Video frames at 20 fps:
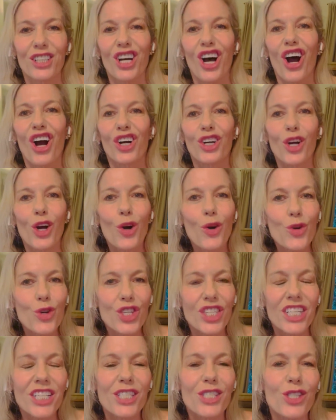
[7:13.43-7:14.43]
our
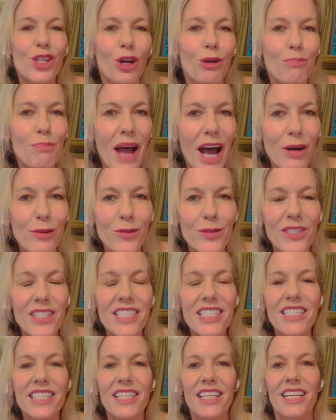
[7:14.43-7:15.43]
oceans, our
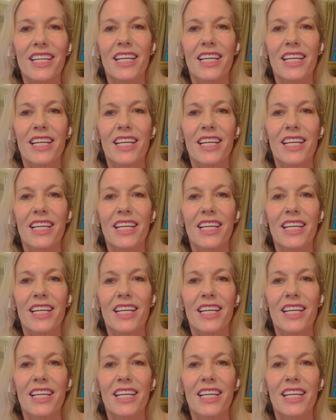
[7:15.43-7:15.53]
mountains.